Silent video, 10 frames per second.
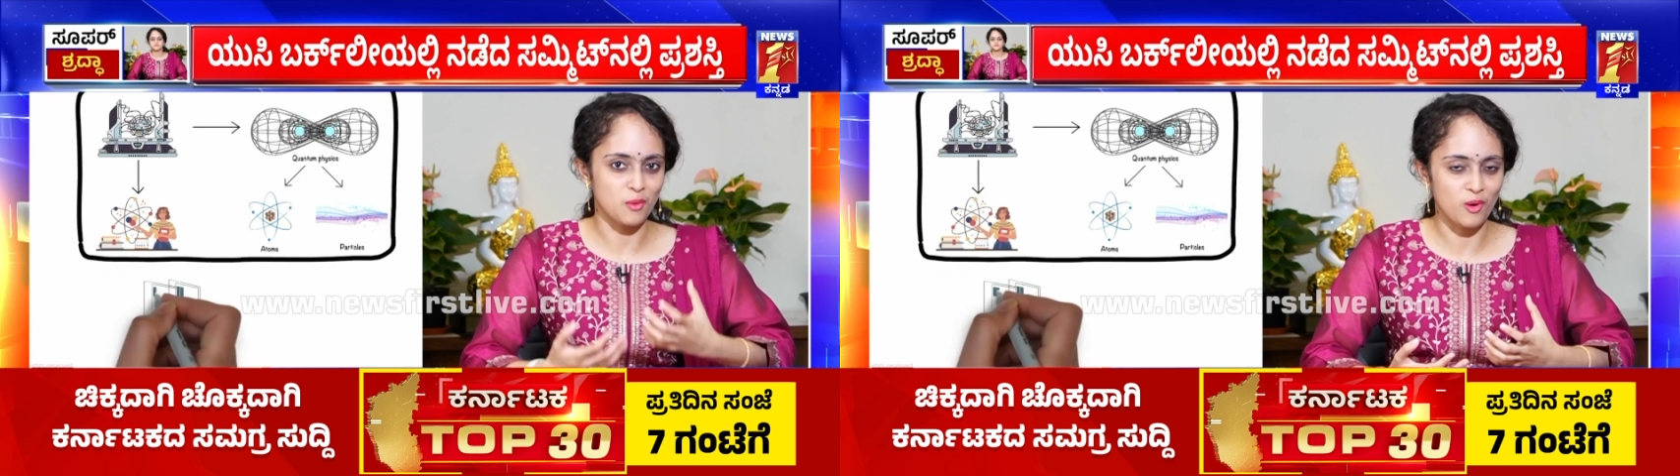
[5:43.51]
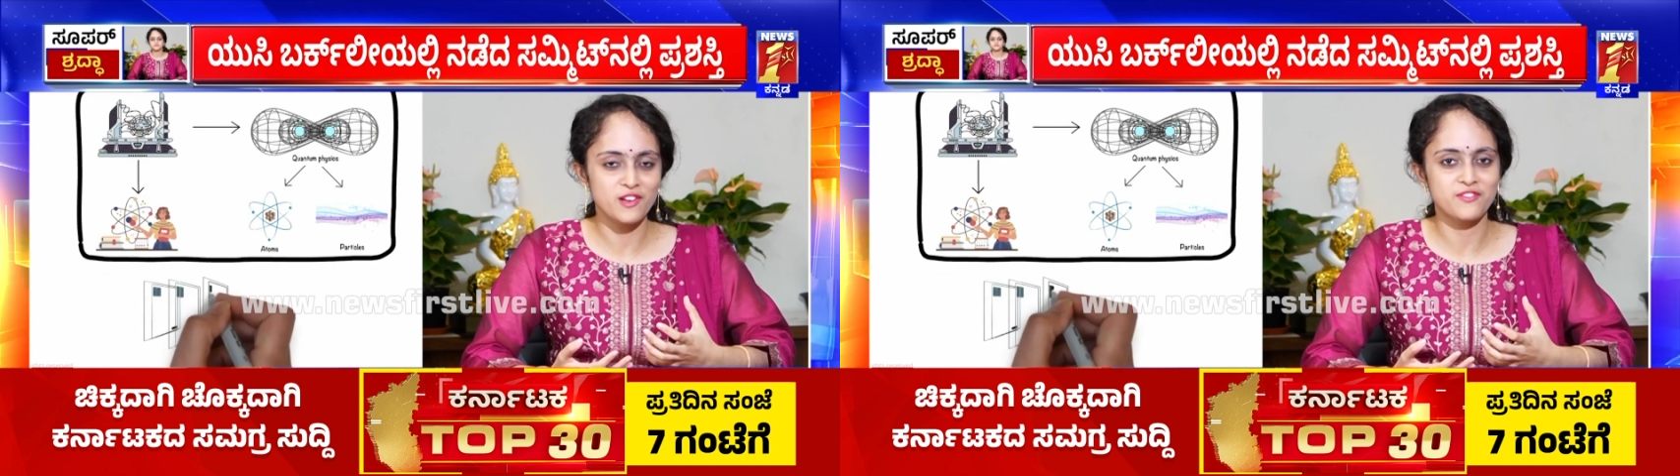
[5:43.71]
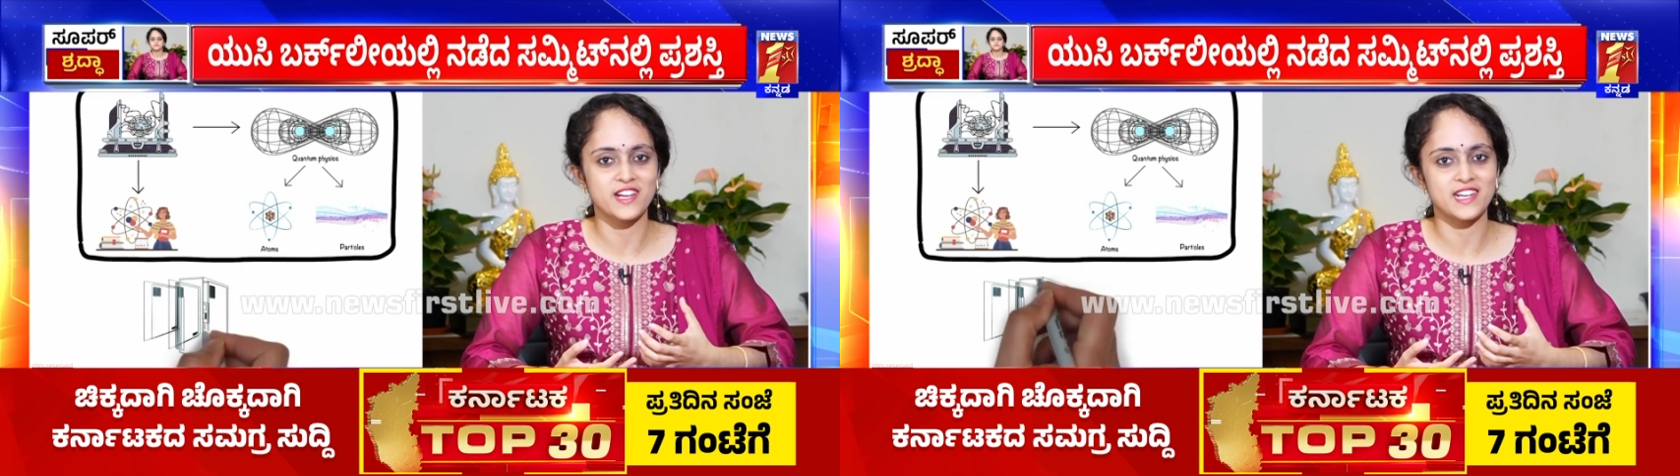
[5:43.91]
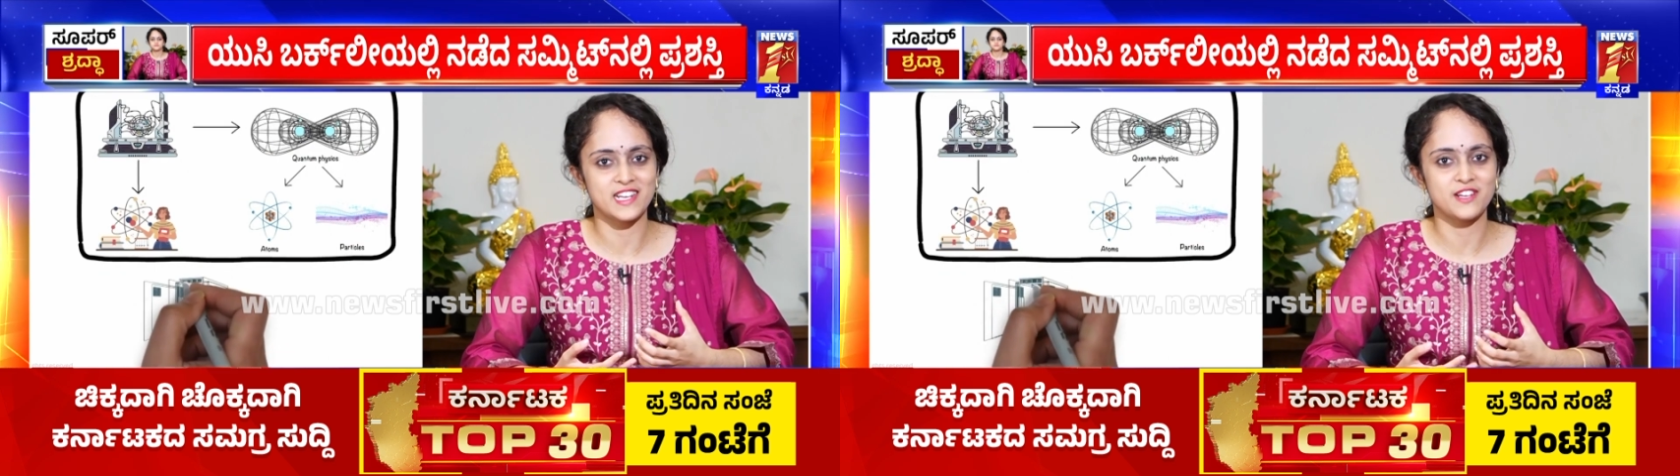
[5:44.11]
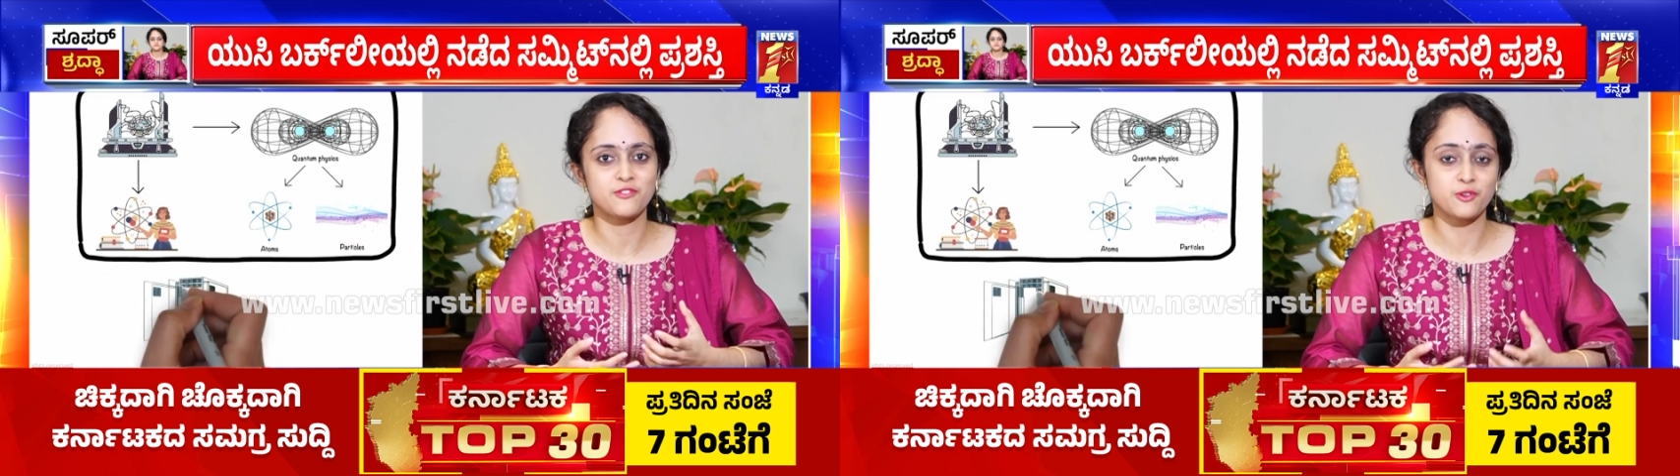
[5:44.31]
qualified
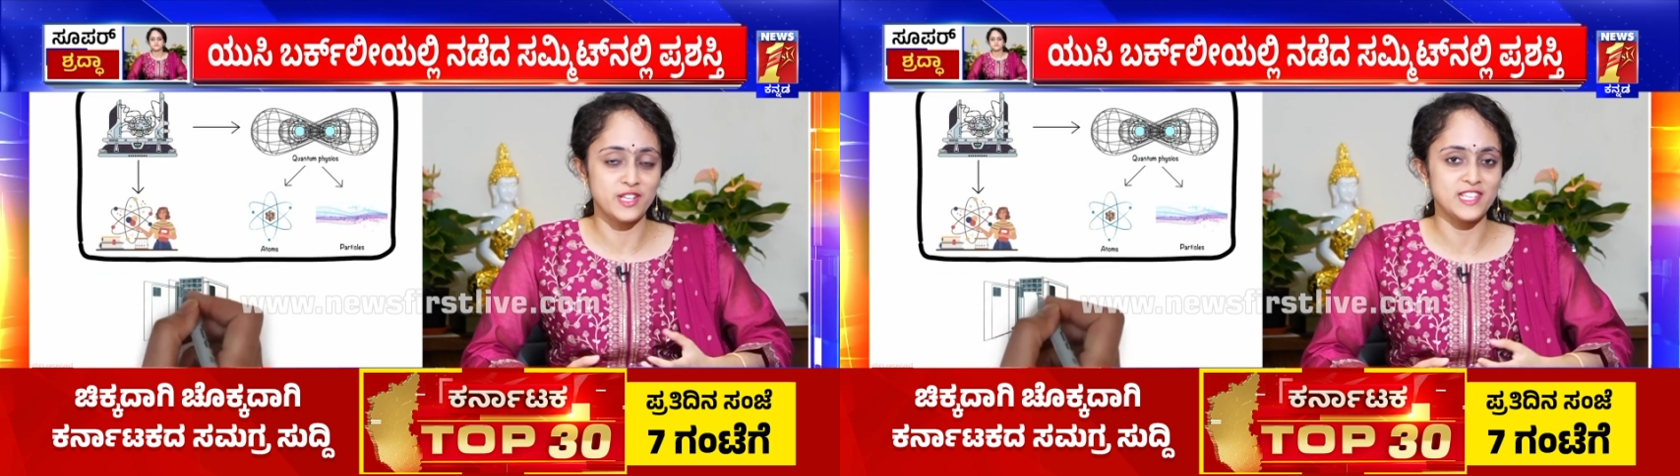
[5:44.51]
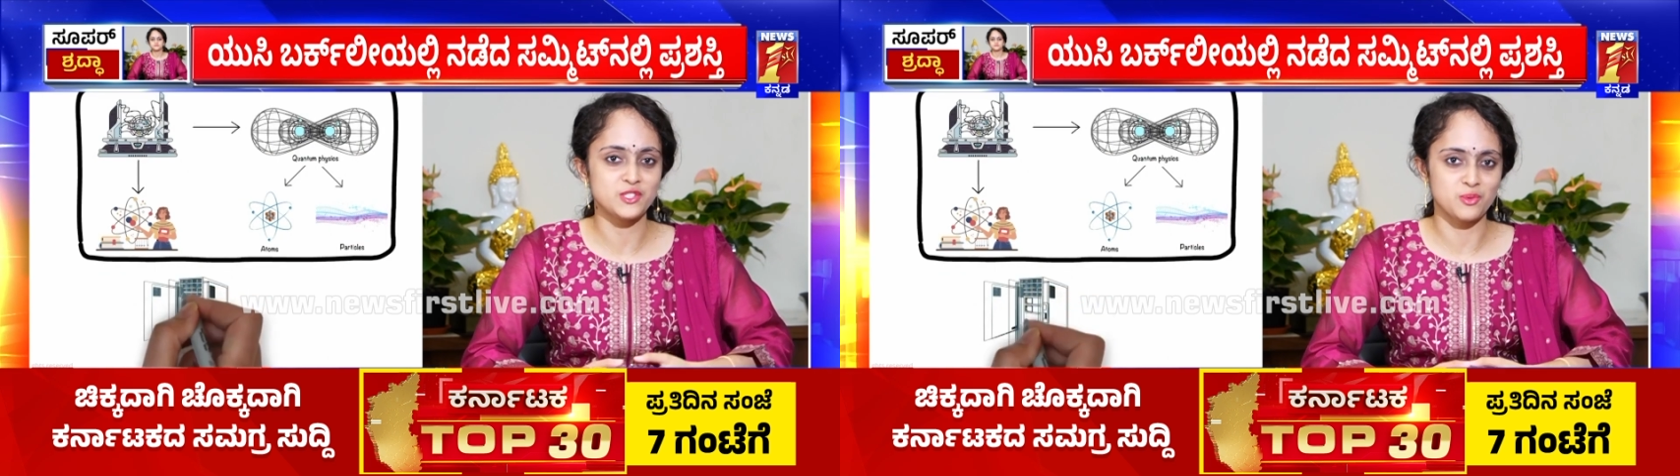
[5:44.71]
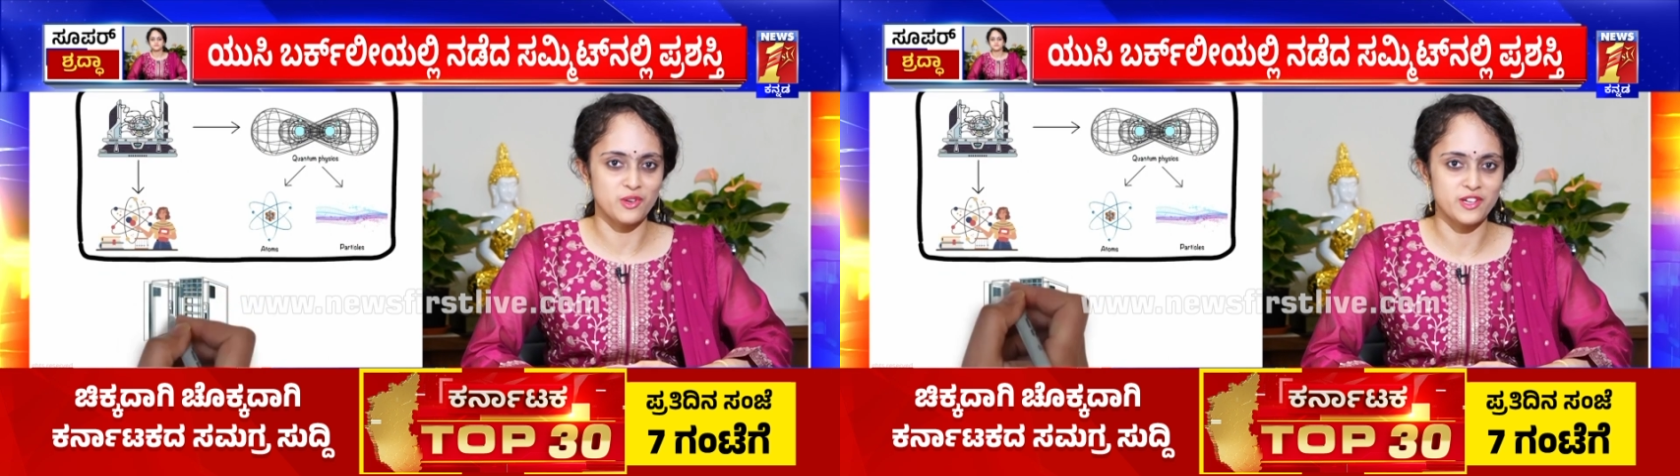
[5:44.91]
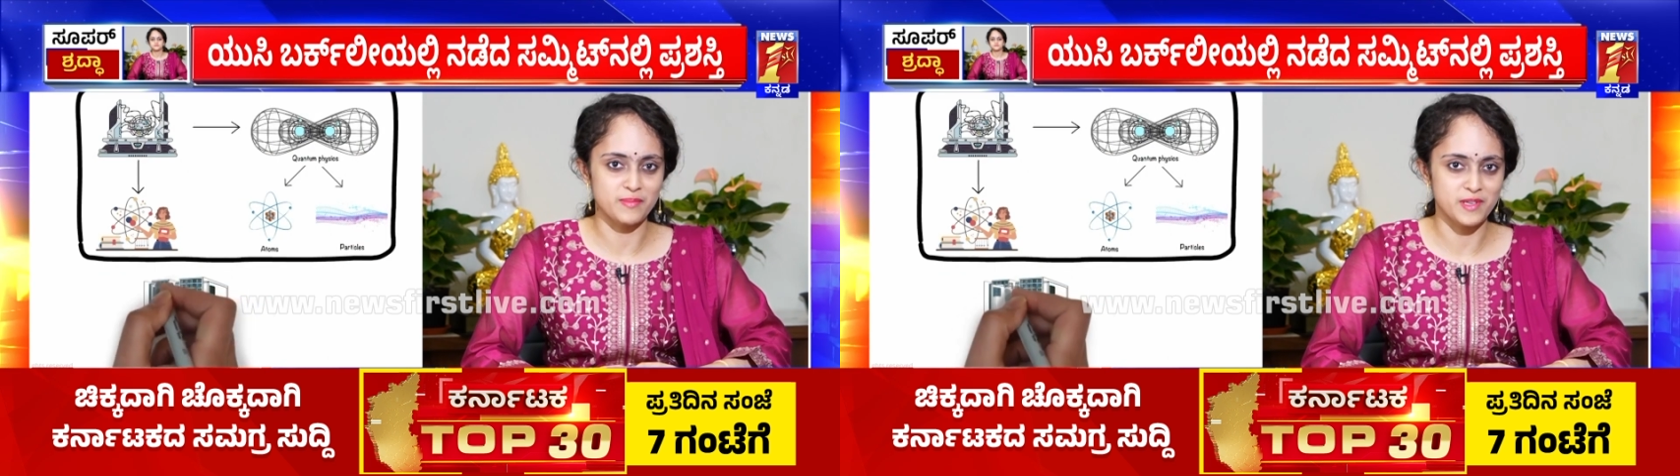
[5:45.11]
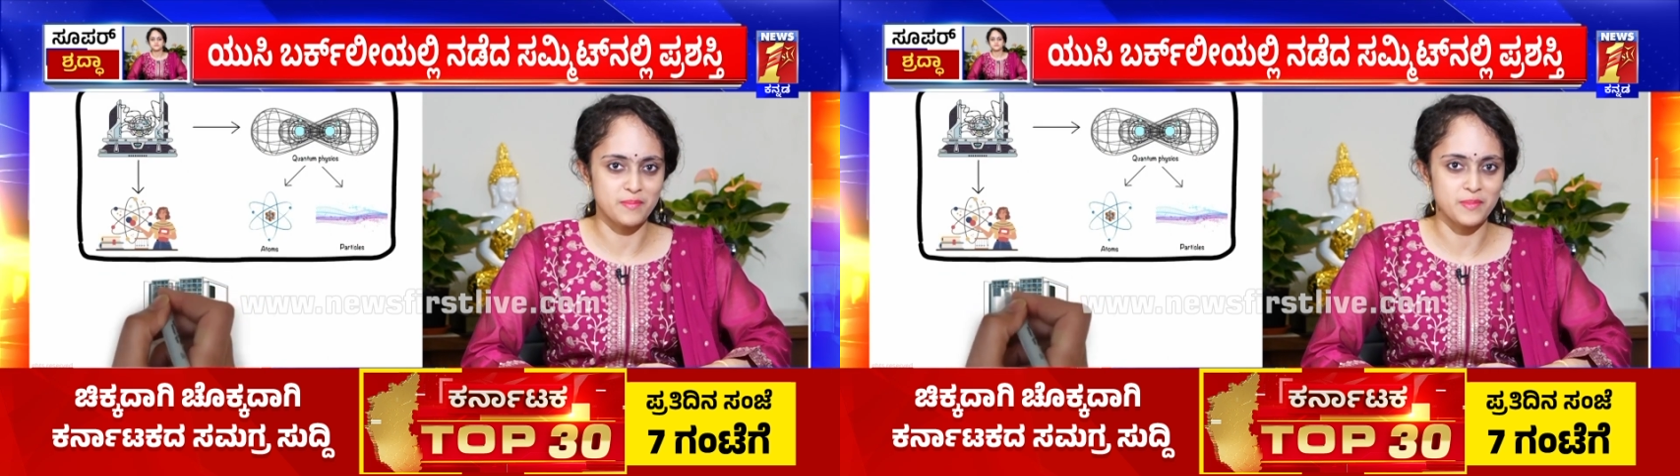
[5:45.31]
enough to teach
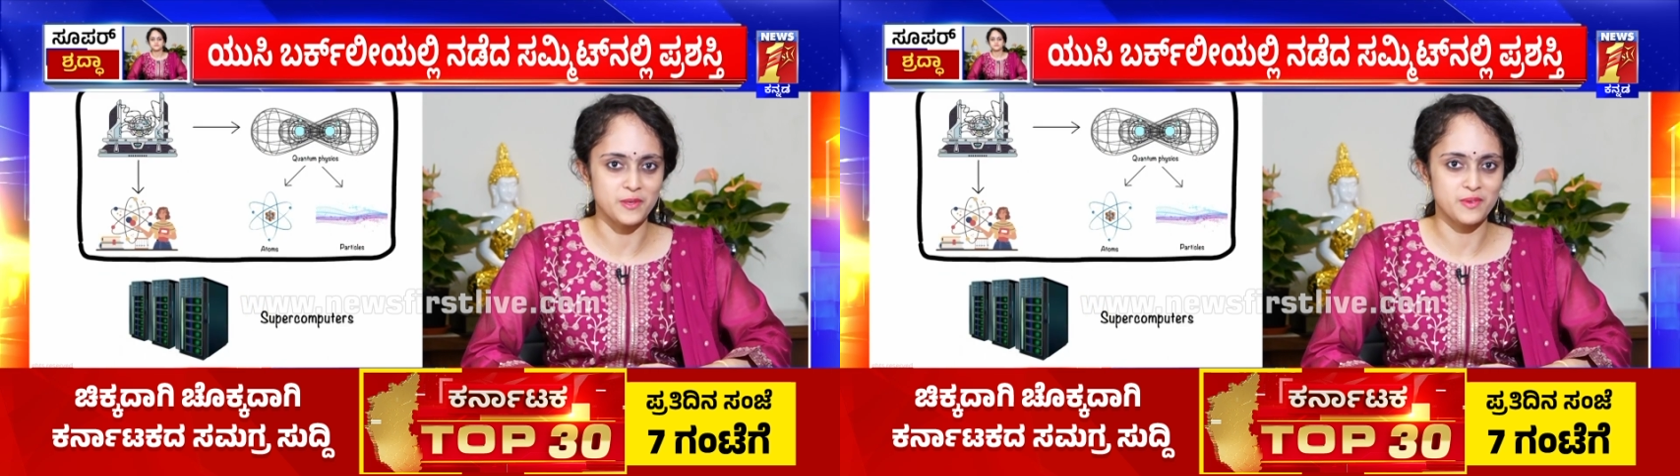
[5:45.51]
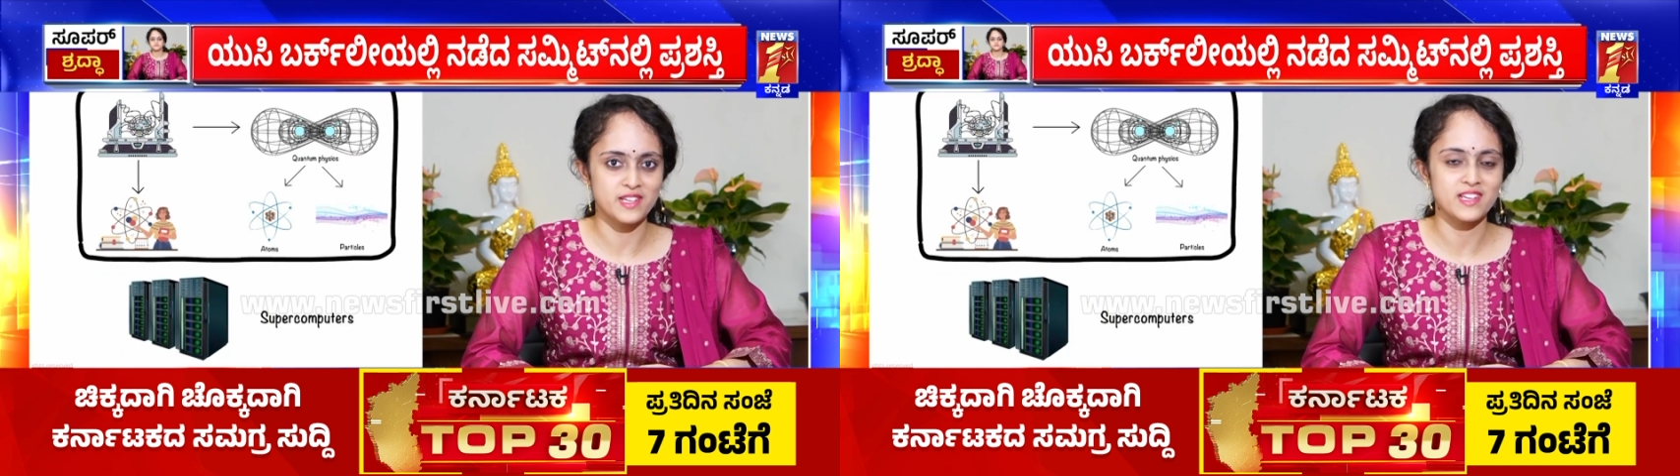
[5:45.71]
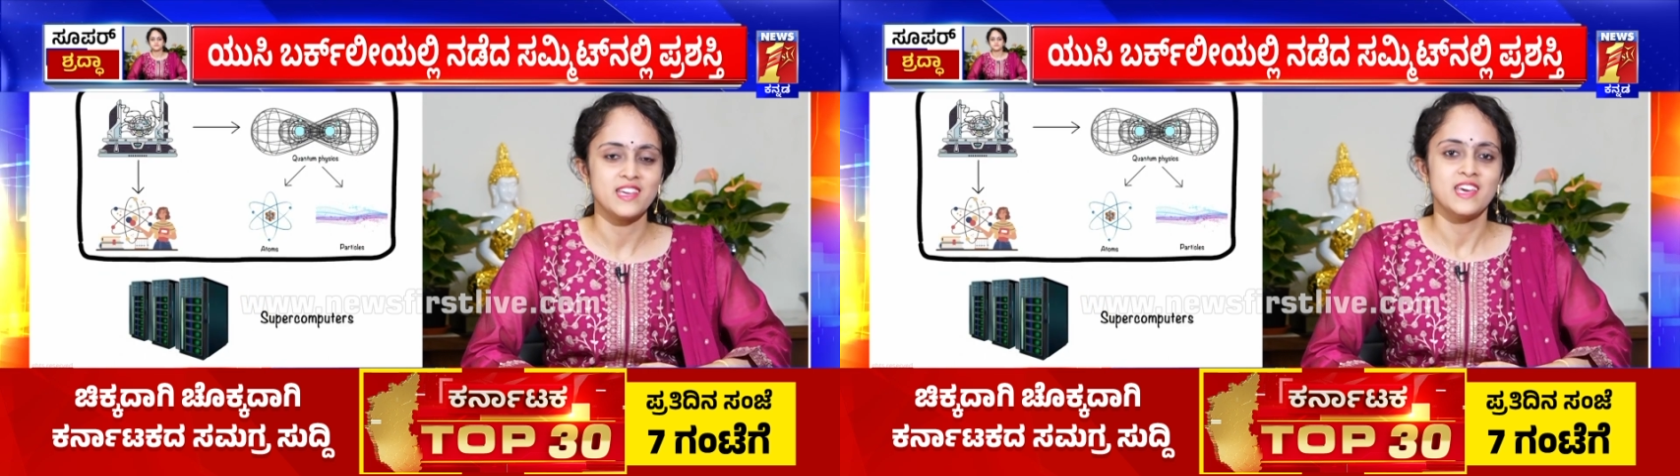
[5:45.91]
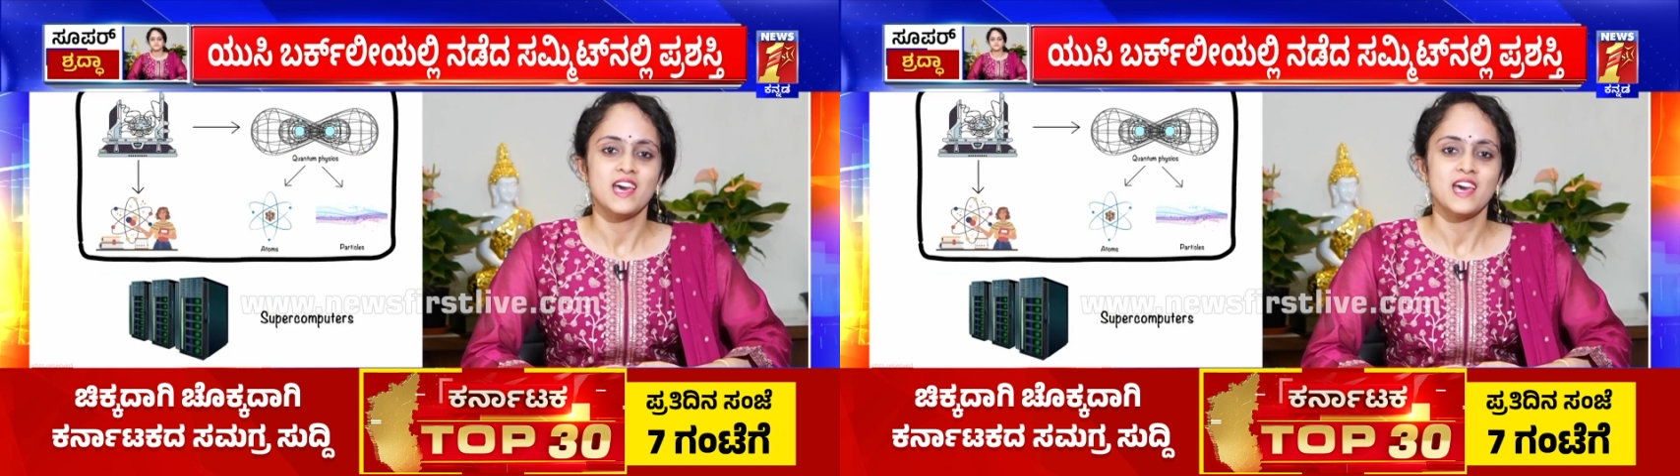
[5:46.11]
quantum computing.